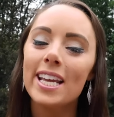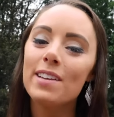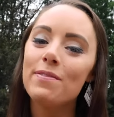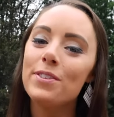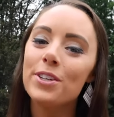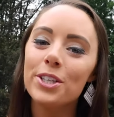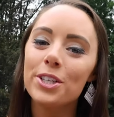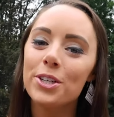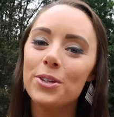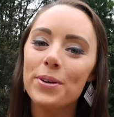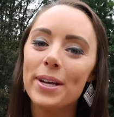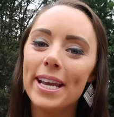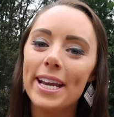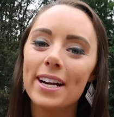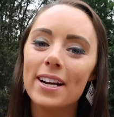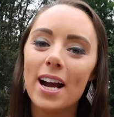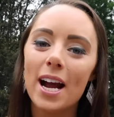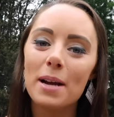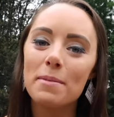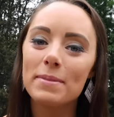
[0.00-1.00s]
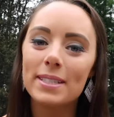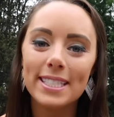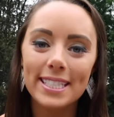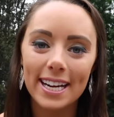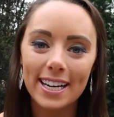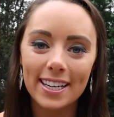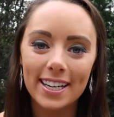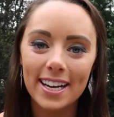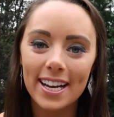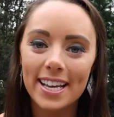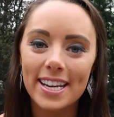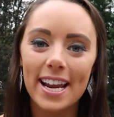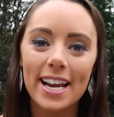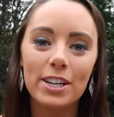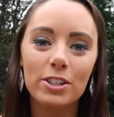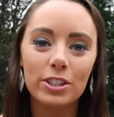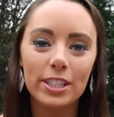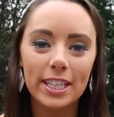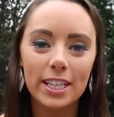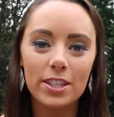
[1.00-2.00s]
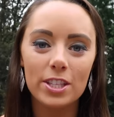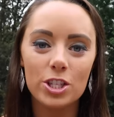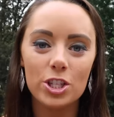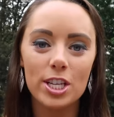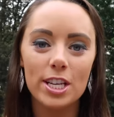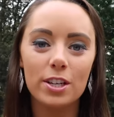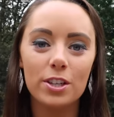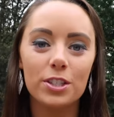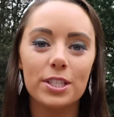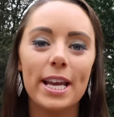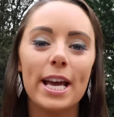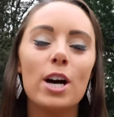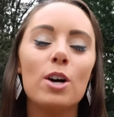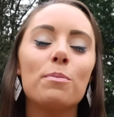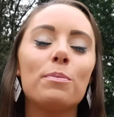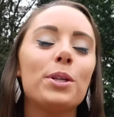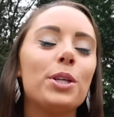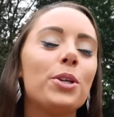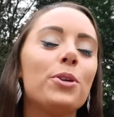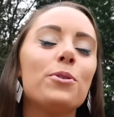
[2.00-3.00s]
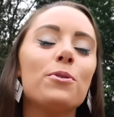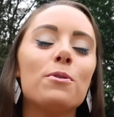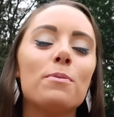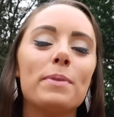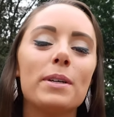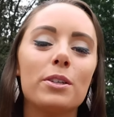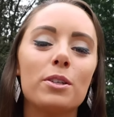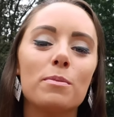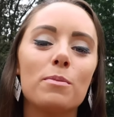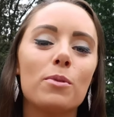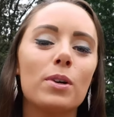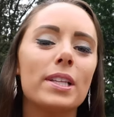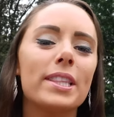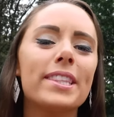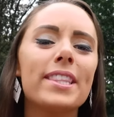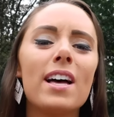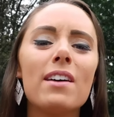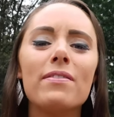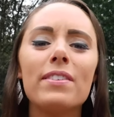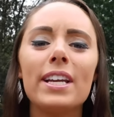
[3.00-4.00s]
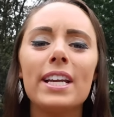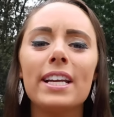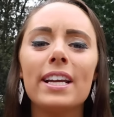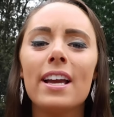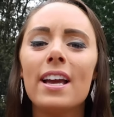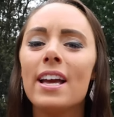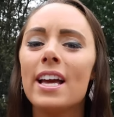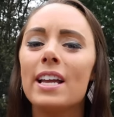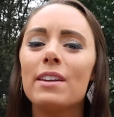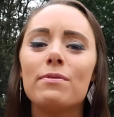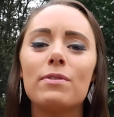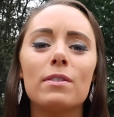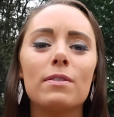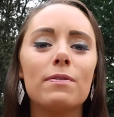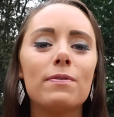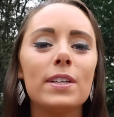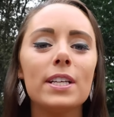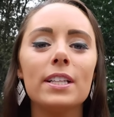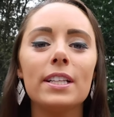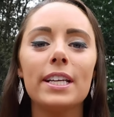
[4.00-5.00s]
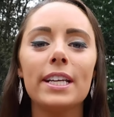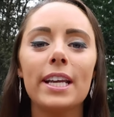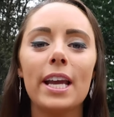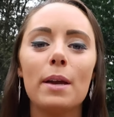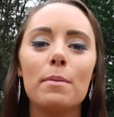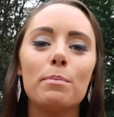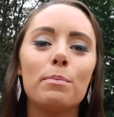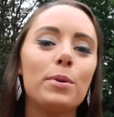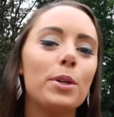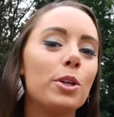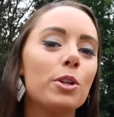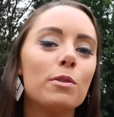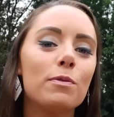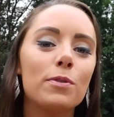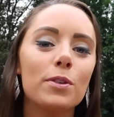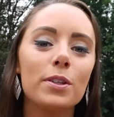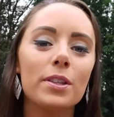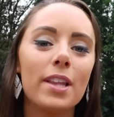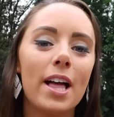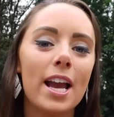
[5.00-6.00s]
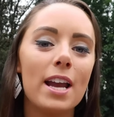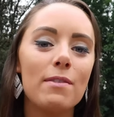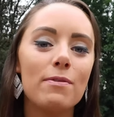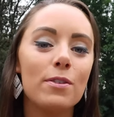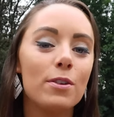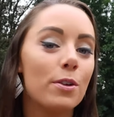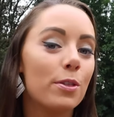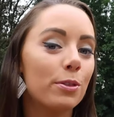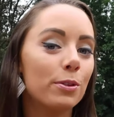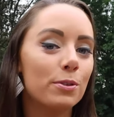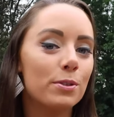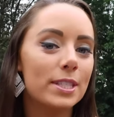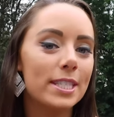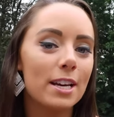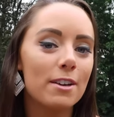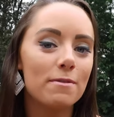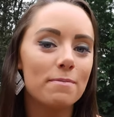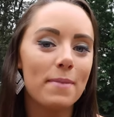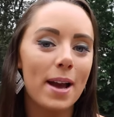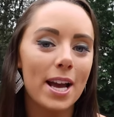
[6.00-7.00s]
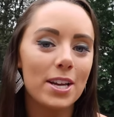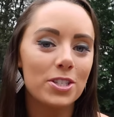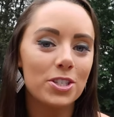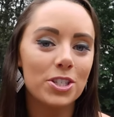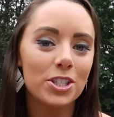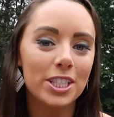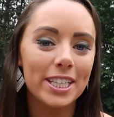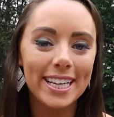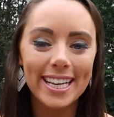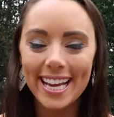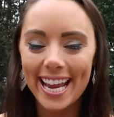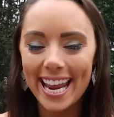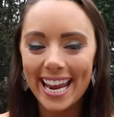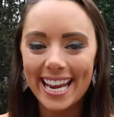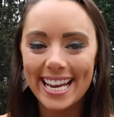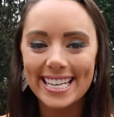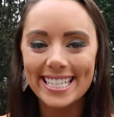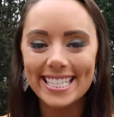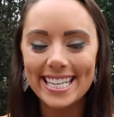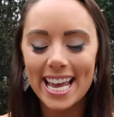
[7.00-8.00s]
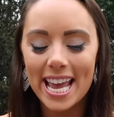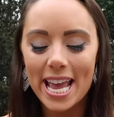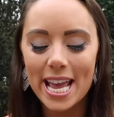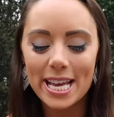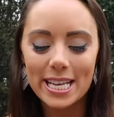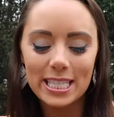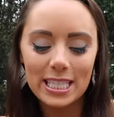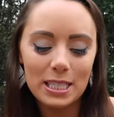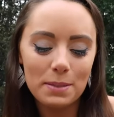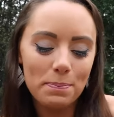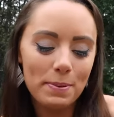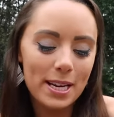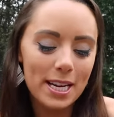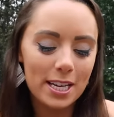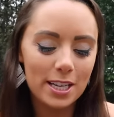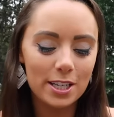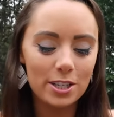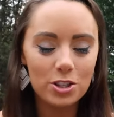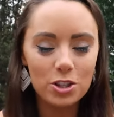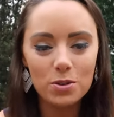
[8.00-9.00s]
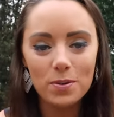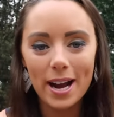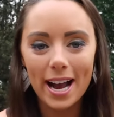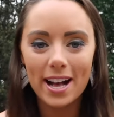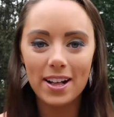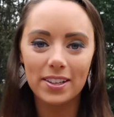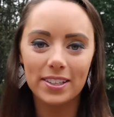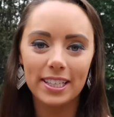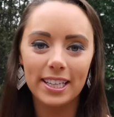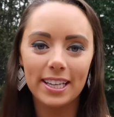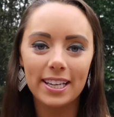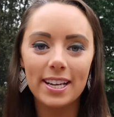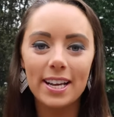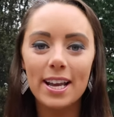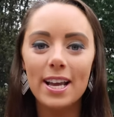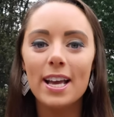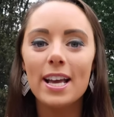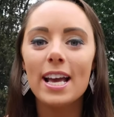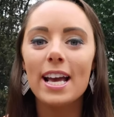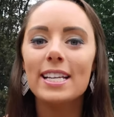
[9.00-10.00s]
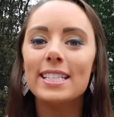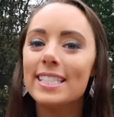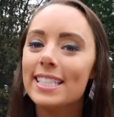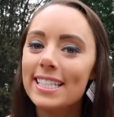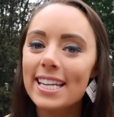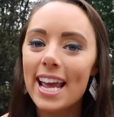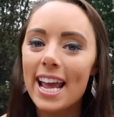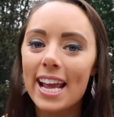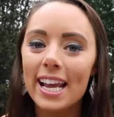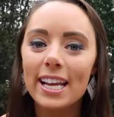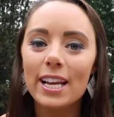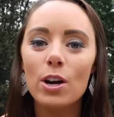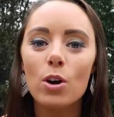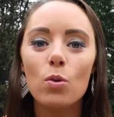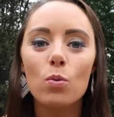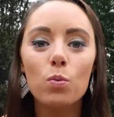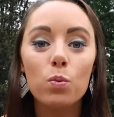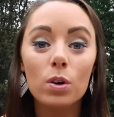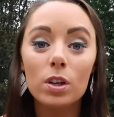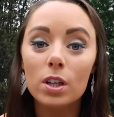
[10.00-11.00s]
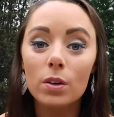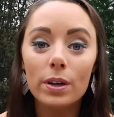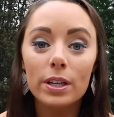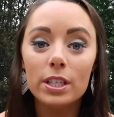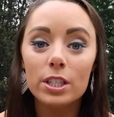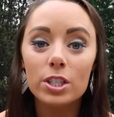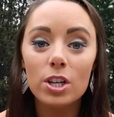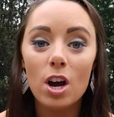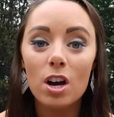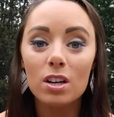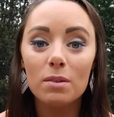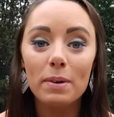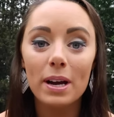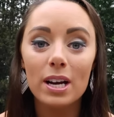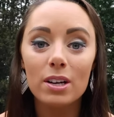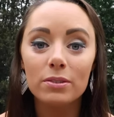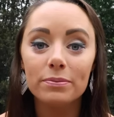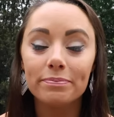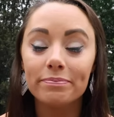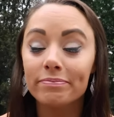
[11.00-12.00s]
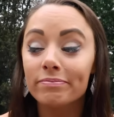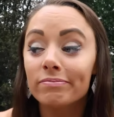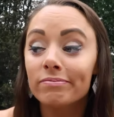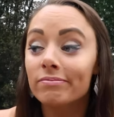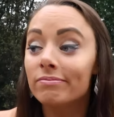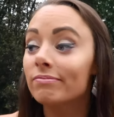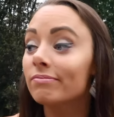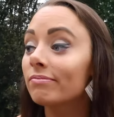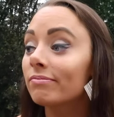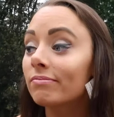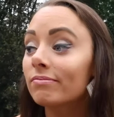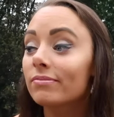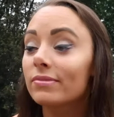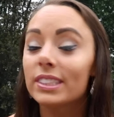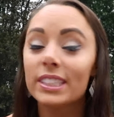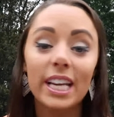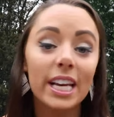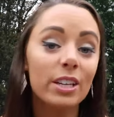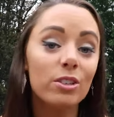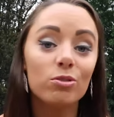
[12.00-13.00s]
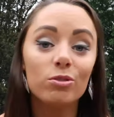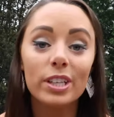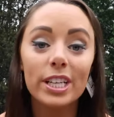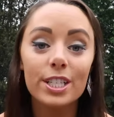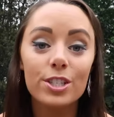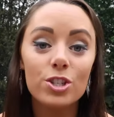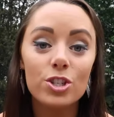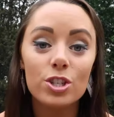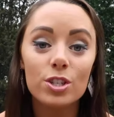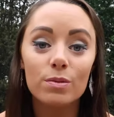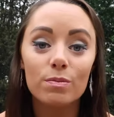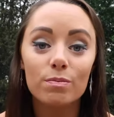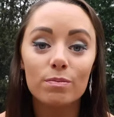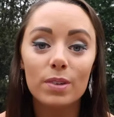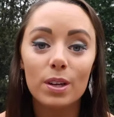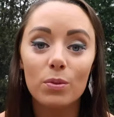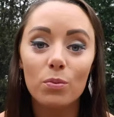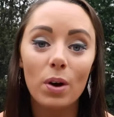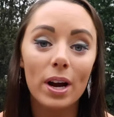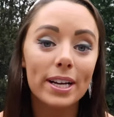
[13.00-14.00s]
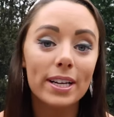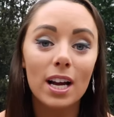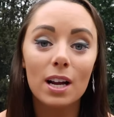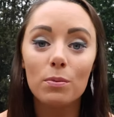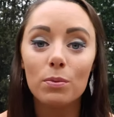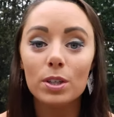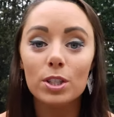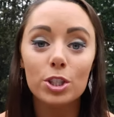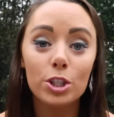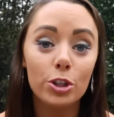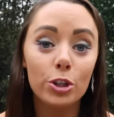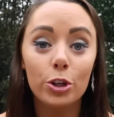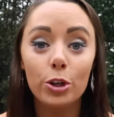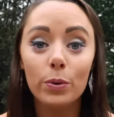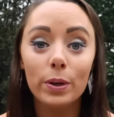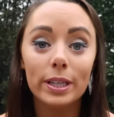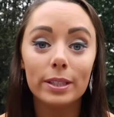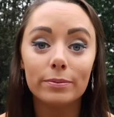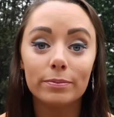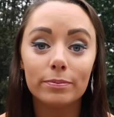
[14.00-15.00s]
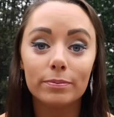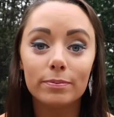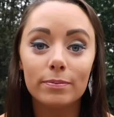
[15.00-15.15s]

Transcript: If you're new here, I'm Sarah, and I created this channel to help you build a more loving and fulfilling and beautiful life through self-mastery and spirituality. And today, we're going to talk about getting rich and why God wants you to do it.